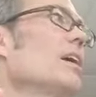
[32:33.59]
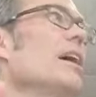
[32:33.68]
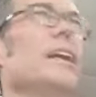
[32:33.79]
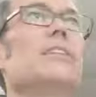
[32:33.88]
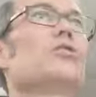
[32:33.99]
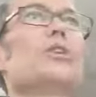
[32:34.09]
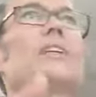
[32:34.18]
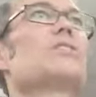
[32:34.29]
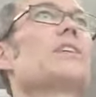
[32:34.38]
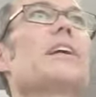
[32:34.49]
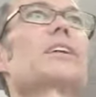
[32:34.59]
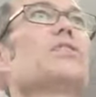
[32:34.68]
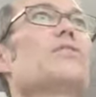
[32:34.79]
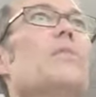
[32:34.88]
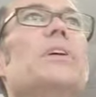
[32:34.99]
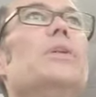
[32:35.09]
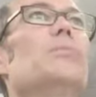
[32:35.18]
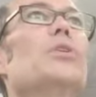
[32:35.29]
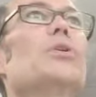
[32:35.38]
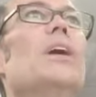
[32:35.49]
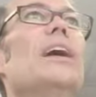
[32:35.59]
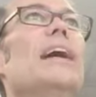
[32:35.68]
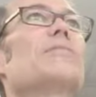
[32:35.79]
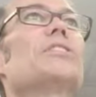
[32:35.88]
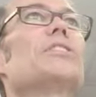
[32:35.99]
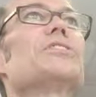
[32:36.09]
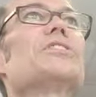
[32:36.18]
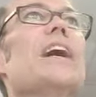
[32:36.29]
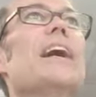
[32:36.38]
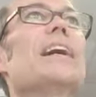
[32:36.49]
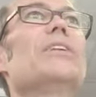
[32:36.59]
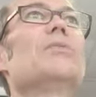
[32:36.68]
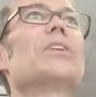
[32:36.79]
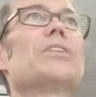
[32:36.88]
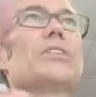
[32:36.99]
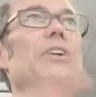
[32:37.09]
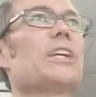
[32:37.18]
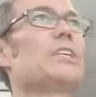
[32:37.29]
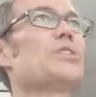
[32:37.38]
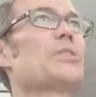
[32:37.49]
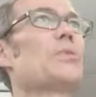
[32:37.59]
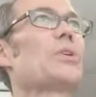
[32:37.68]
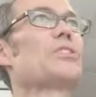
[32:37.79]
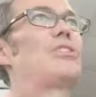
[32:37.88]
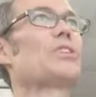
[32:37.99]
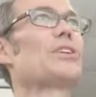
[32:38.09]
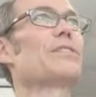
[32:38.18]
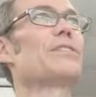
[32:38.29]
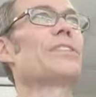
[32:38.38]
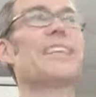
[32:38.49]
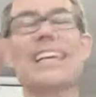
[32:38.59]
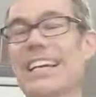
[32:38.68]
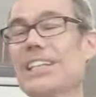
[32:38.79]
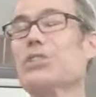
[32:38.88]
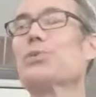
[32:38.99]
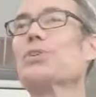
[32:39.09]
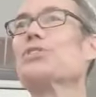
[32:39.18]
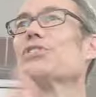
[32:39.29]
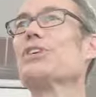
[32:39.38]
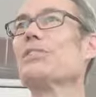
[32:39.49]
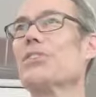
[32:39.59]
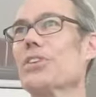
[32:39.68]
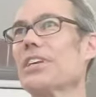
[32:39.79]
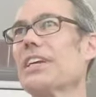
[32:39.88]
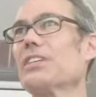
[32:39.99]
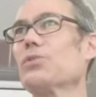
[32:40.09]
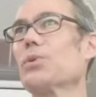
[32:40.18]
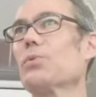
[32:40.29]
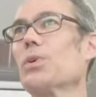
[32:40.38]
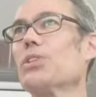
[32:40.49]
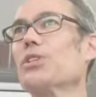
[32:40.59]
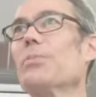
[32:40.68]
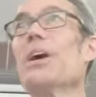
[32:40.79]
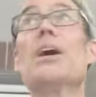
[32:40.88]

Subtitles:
And translators from Hebrew have to decide whether they're going to use the word serve, the English word serve, or the English word worship.